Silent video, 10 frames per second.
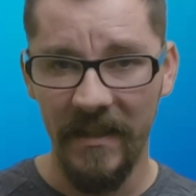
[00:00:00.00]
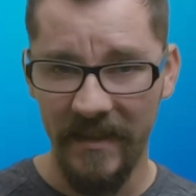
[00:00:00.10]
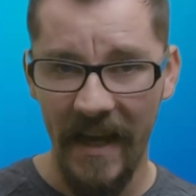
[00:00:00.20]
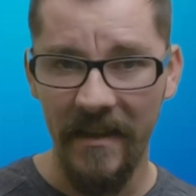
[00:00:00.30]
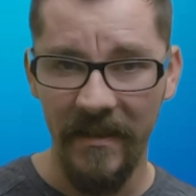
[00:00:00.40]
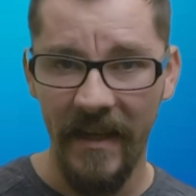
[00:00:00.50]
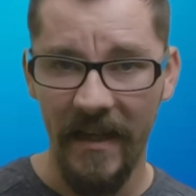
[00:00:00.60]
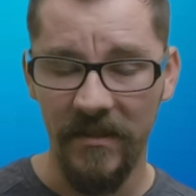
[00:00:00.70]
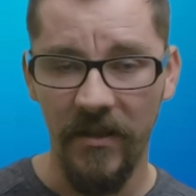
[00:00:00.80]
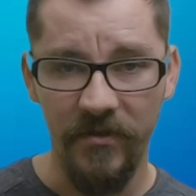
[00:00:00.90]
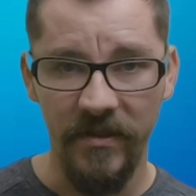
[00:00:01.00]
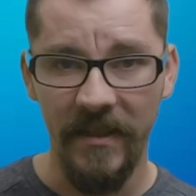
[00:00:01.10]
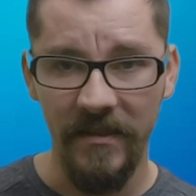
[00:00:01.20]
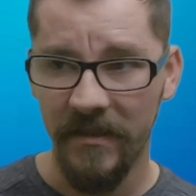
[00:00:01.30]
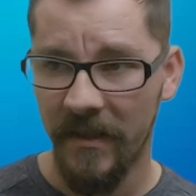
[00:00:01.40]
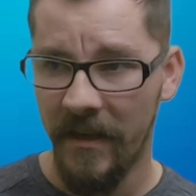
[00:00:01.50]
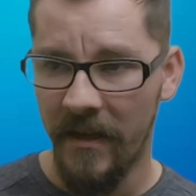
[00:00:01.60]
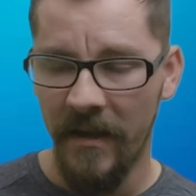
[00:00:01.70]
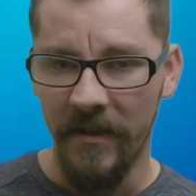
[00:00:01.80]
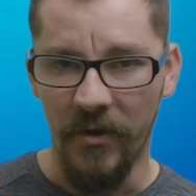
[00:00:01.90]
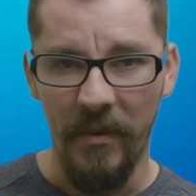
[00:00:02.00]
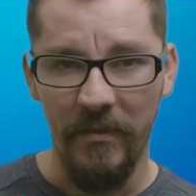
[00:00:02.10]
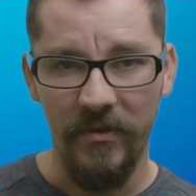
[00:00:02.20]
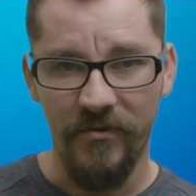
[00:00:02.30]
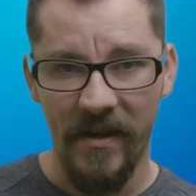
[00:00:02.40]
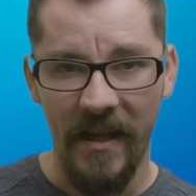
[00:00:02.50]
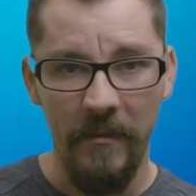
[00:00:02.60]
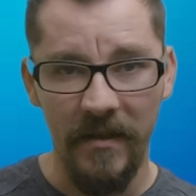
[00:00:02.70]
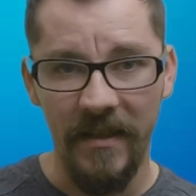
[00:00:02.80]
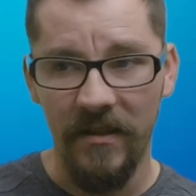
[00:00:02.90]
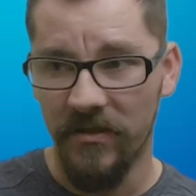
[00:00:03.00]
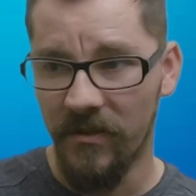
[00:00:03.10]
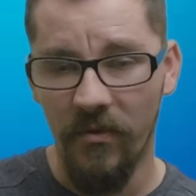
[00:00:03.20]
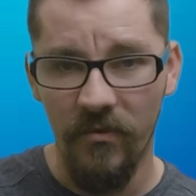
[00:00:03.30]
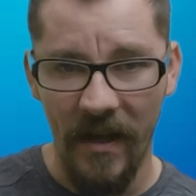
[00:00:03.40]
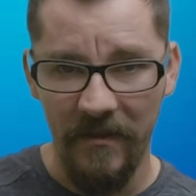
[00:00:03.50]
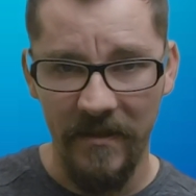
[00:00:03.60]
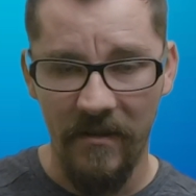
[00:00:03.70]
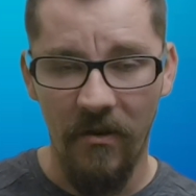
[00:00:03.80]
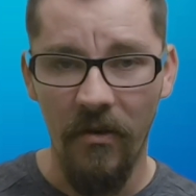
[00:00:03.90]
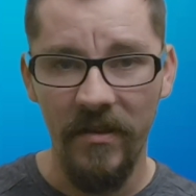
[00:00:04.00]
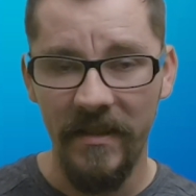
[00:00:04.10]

exactly as other discs. You know, people are trying to emulate the Zone out there. All the